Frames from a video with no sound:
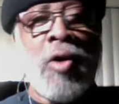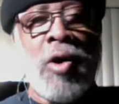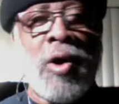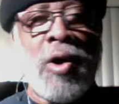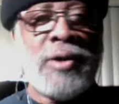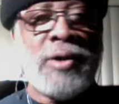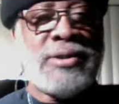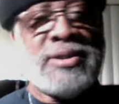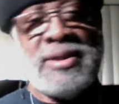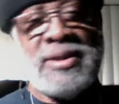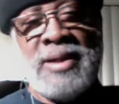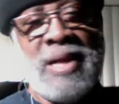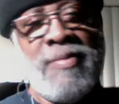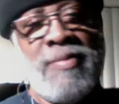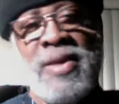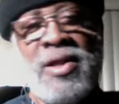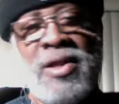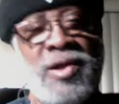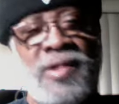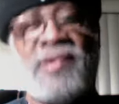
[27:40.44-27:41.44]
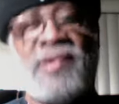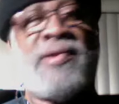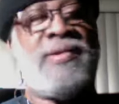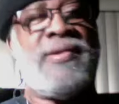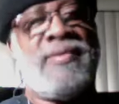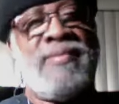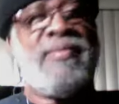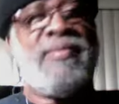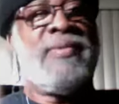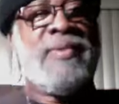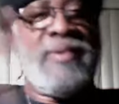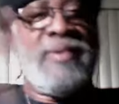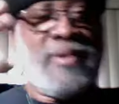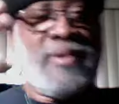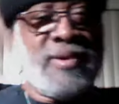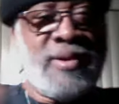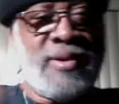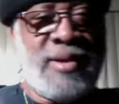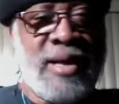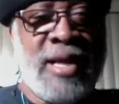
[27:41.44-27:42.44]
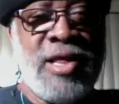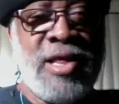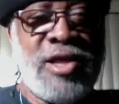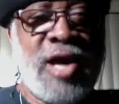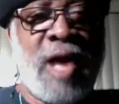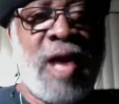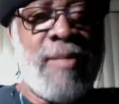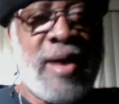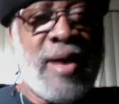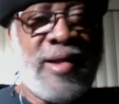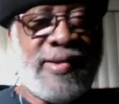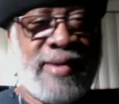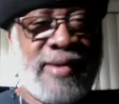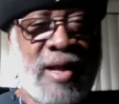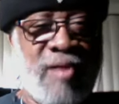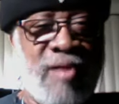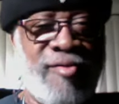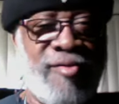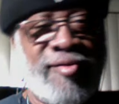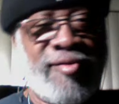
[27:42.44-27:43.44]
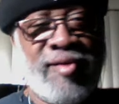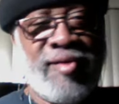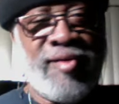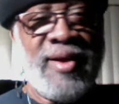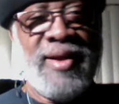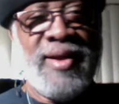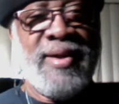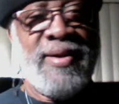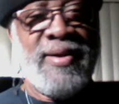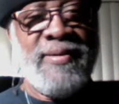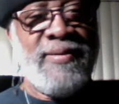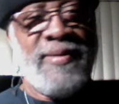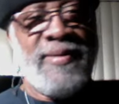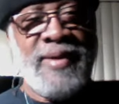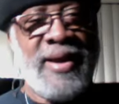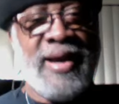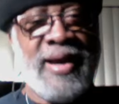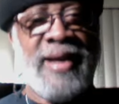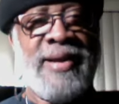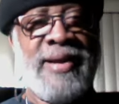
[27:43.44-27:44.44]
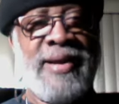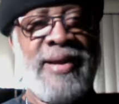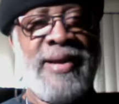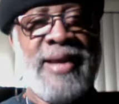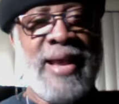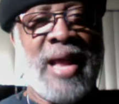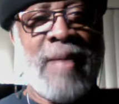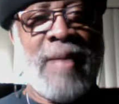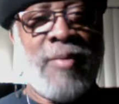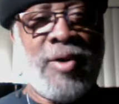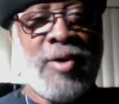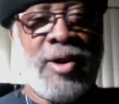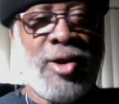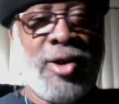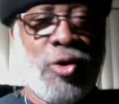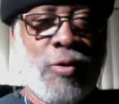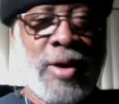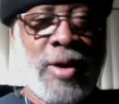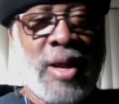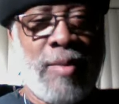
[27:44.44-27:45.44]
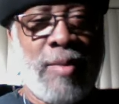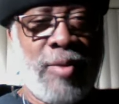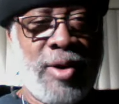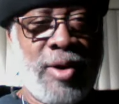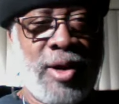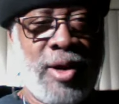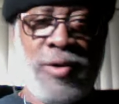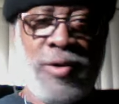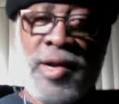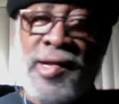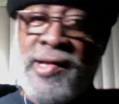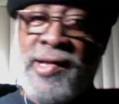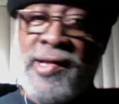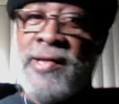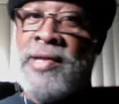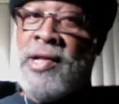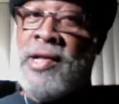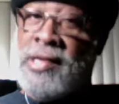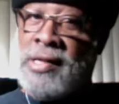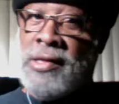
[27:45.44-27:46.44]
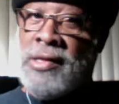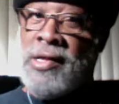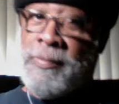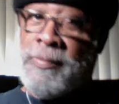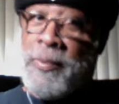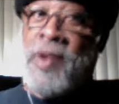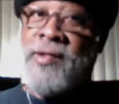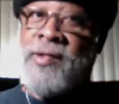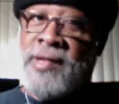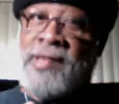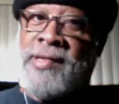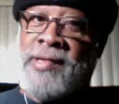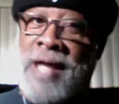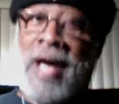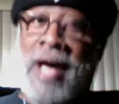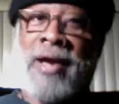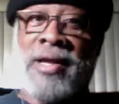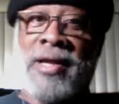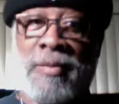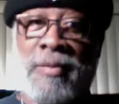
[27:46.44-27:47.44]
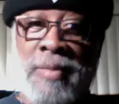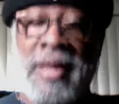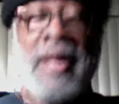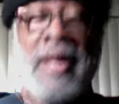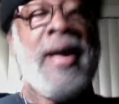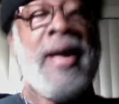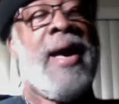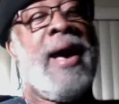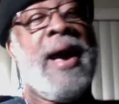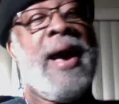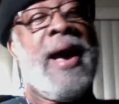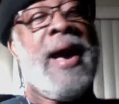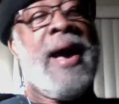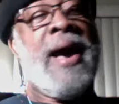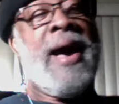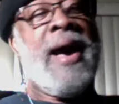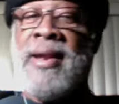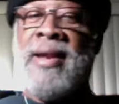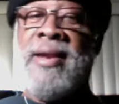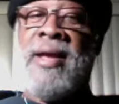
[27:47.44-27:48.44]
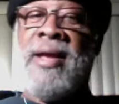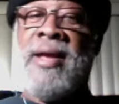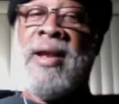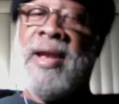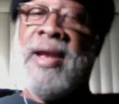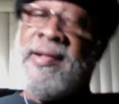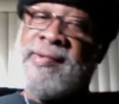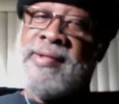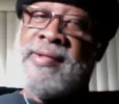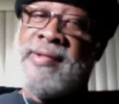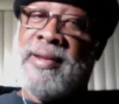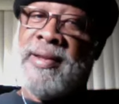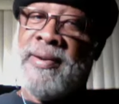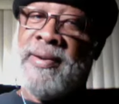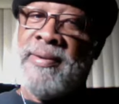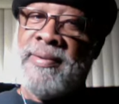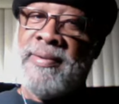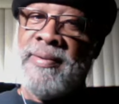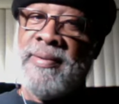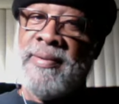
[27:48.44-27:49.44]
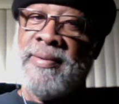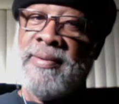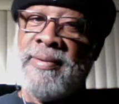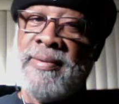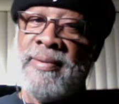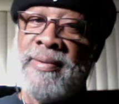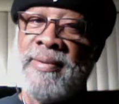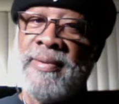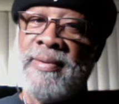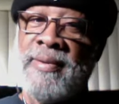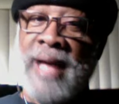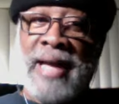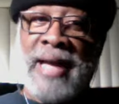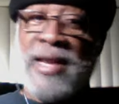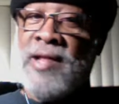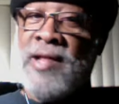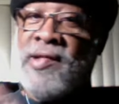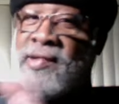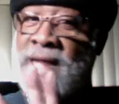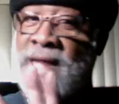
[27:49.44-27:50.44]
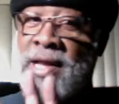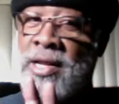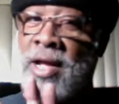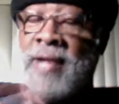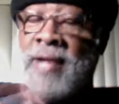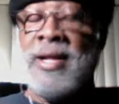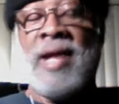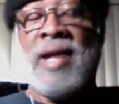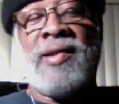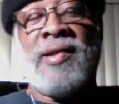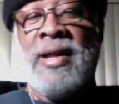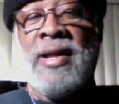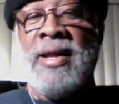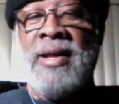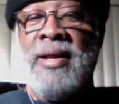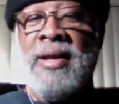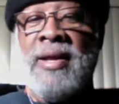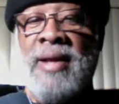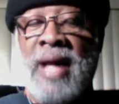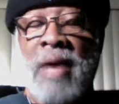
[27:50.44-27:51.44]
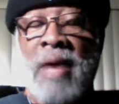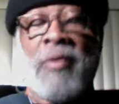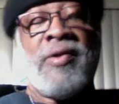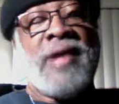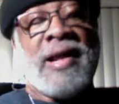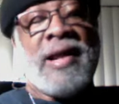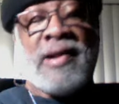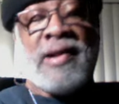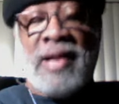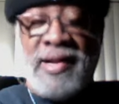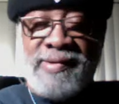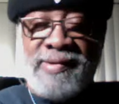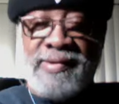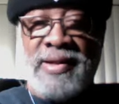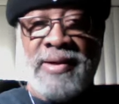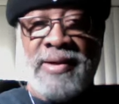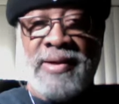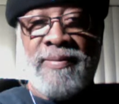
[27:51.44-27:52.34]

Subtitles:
out, let me just enjoy myself. And then I'm going to do what I'm going to do. This person is talking to me. And I'm standing there listening. I didn't say nothing. I was listening.